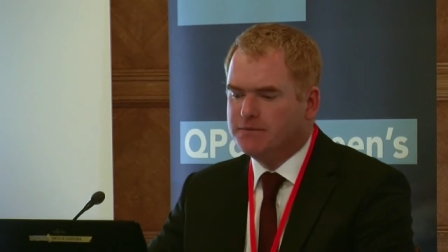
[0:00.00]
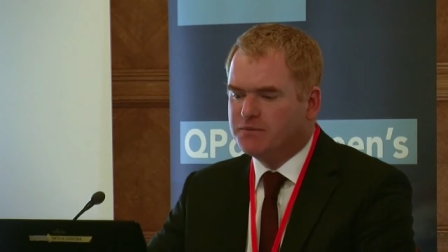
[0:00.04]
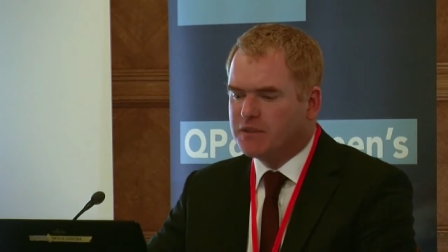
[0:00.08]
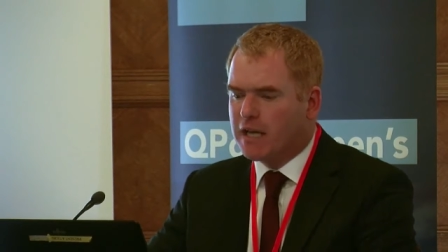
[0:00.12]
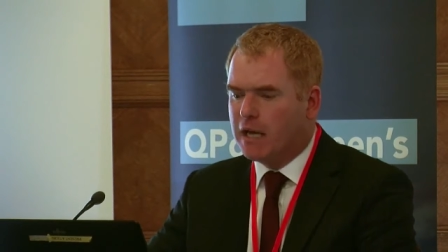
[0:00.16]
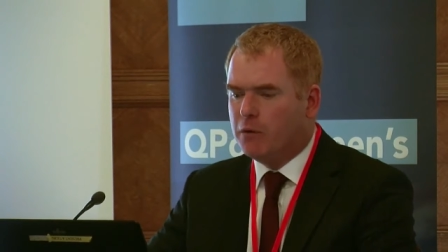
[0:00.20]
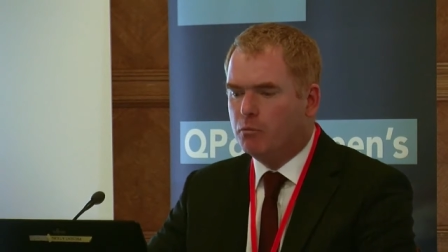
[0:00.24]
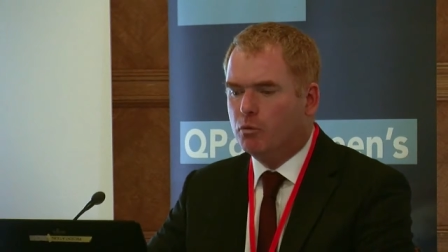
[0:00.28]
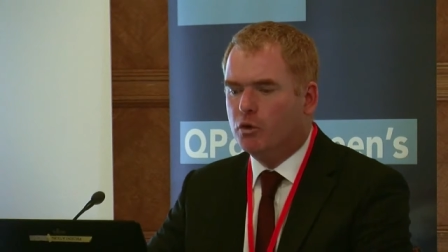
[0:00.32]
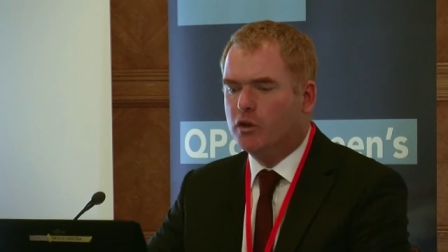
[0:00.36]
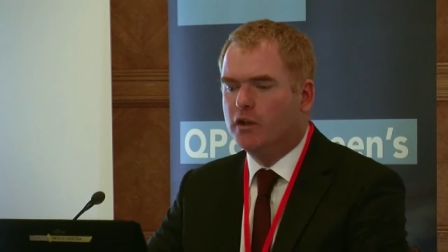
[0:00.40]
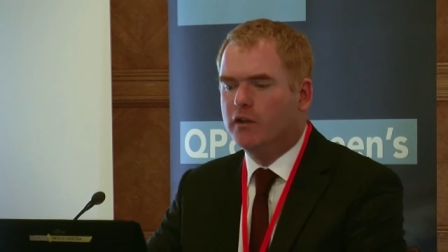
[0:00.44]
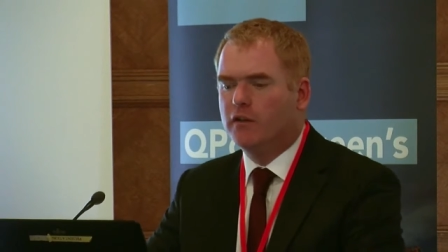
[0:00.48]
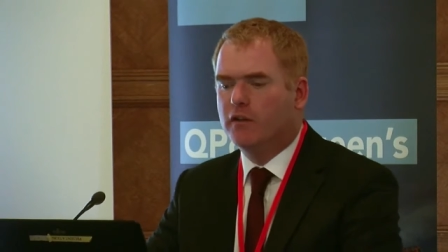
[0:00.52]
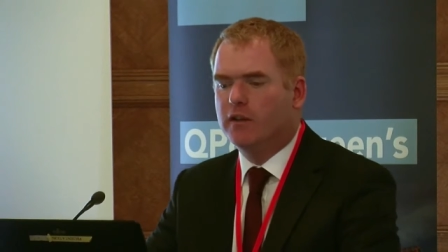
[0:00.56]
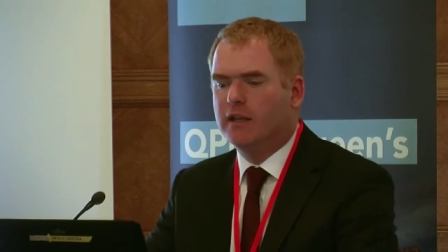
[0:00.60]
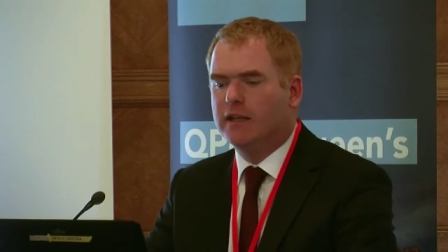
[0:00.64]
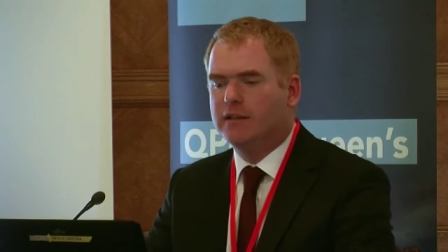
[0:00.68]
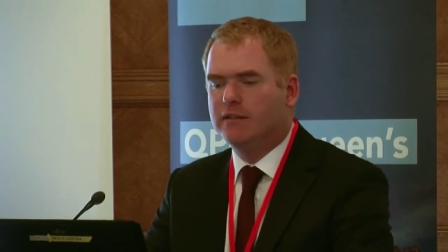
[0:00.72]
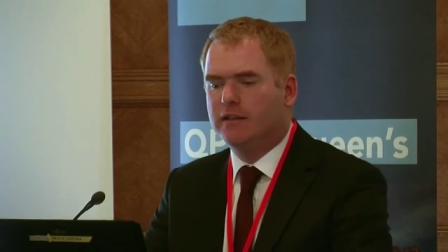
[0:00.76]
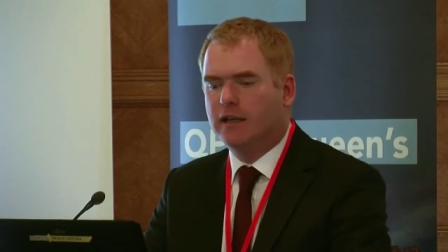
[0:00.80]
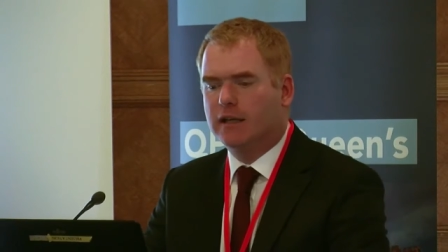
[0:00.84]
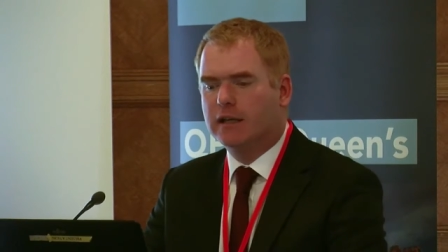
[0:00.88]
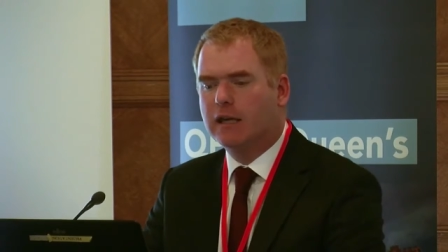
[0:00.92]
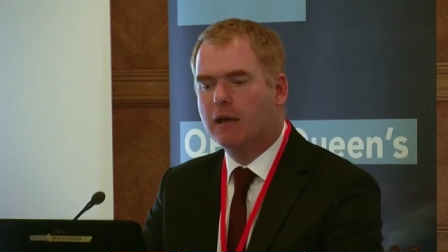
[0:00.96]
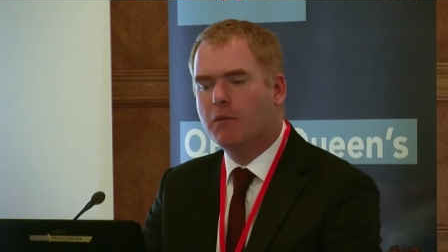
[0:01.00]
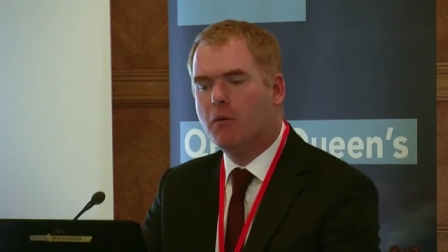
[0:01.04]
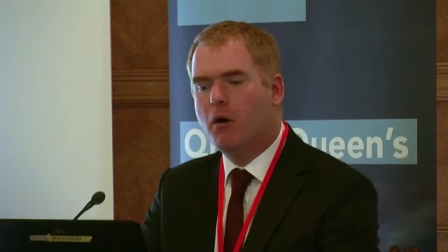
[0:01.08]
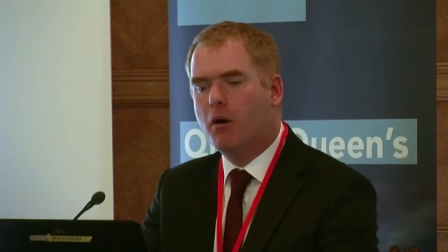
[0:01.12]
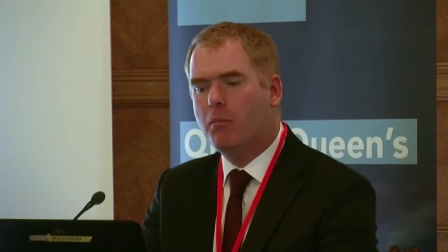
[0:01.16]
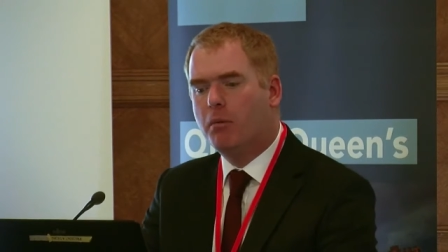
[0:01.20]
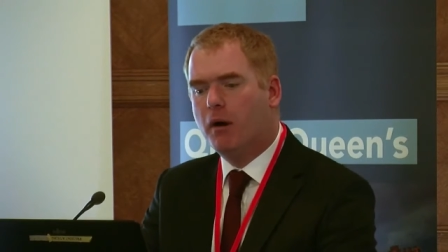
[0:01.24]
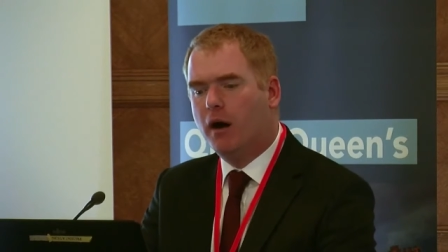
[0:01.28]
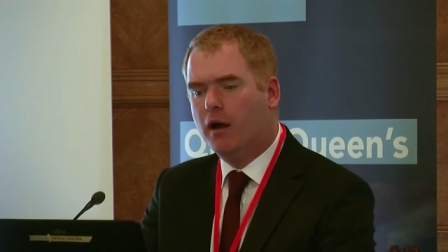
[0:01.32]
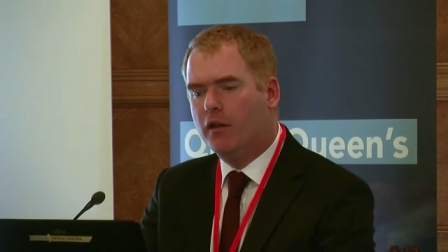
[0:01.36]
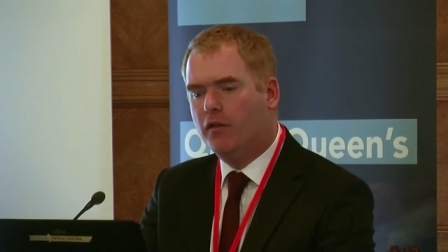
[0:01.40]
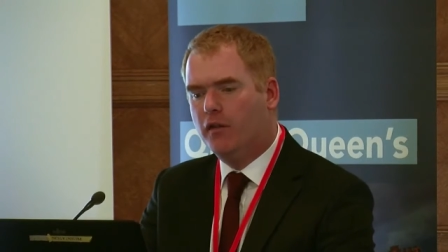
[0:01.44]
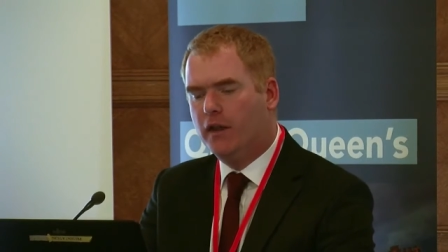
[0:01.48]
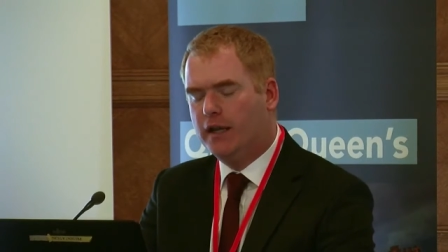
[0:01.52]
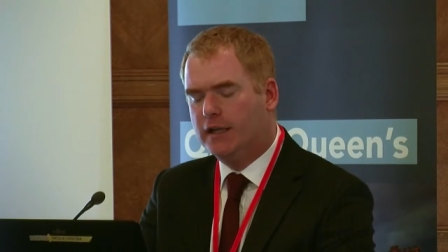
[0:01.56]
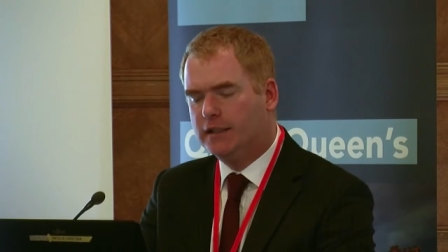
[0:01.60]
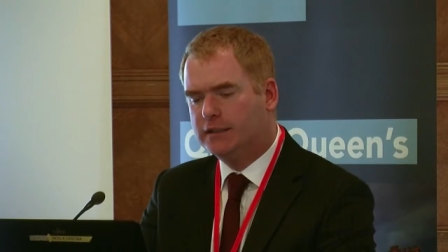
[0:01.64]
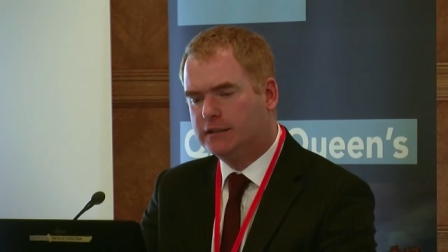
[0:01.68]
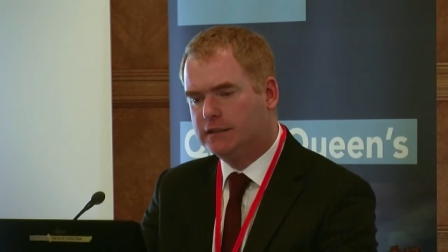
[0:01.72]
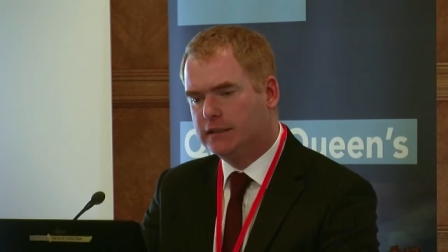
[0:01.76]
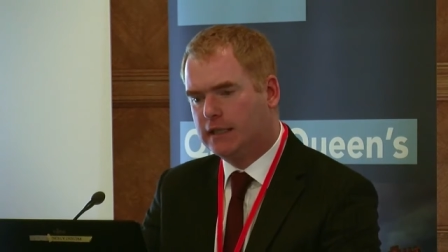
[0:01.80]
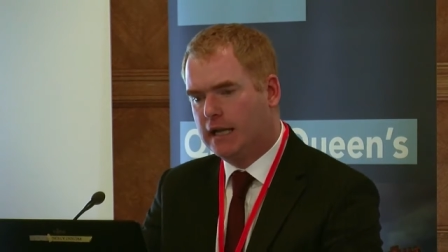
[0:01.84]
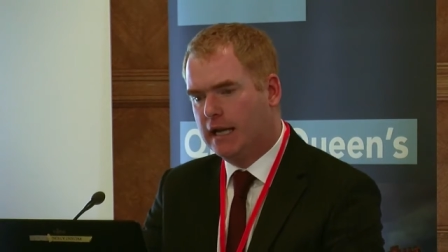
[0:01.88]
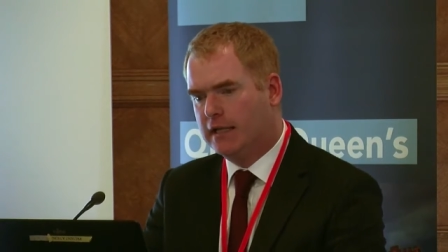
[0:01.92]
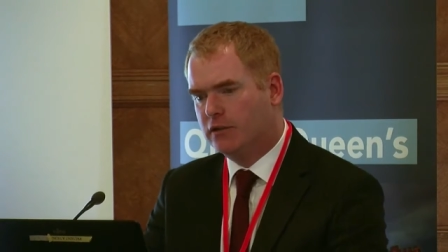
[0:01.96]
And one of the things that came up on
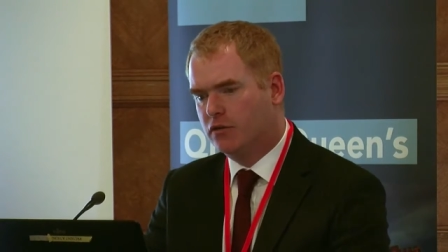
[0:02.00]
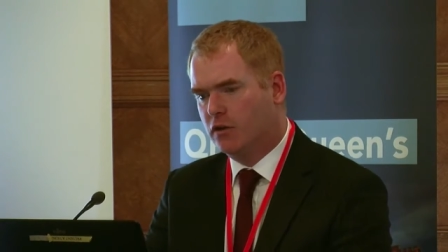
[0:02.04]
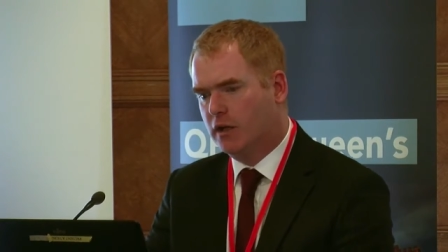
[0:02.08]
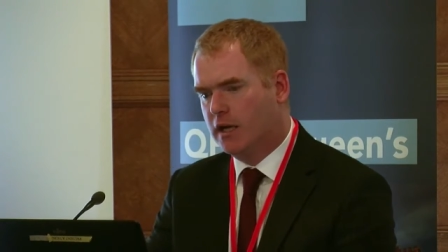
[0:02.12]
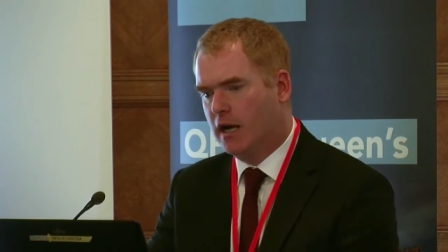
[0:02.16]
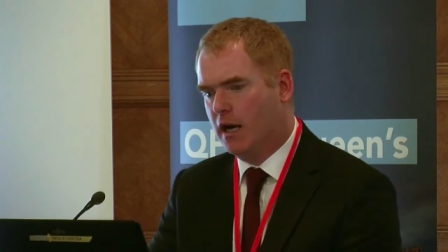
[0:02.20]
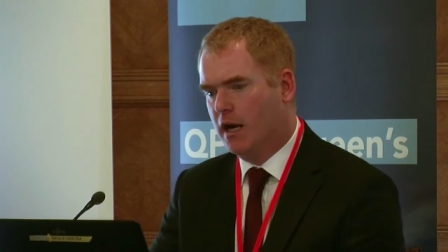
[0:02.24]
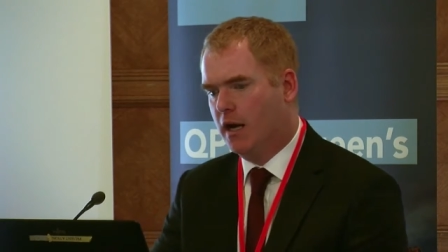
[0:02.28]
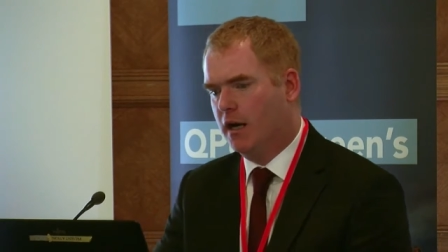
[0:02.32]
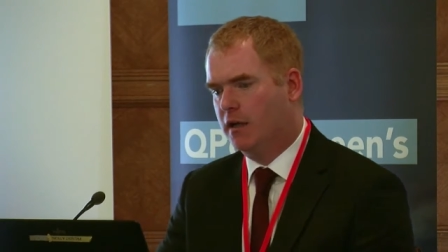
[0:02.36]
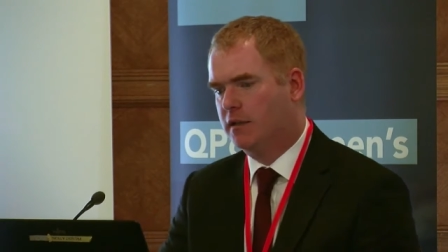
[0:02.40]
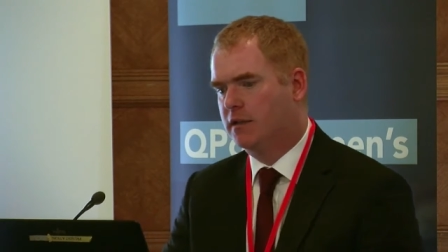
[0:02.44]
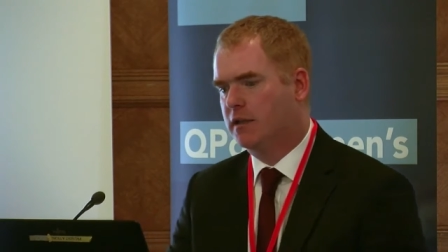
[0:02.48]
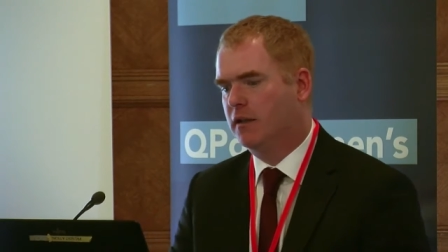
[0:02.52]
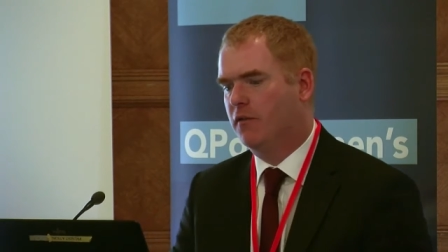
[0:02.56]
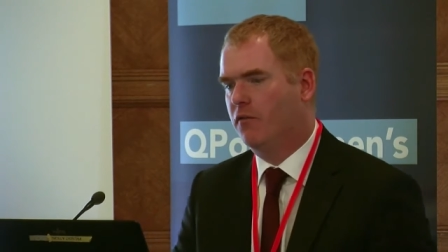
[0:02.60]
this as regards,